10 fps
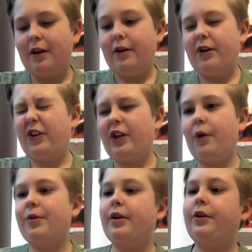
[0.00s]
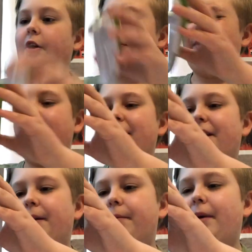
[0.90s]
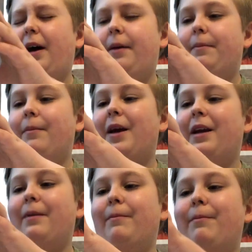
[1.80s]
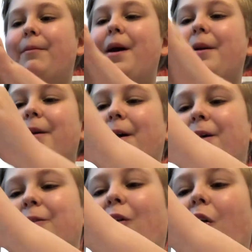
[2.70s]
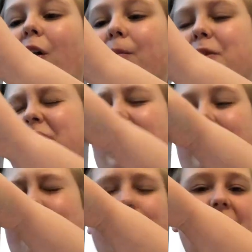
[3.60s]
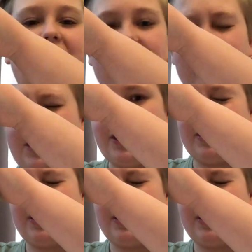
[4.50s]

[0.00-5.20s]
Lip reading: glow in the dark paint him and make to almost like mint condition.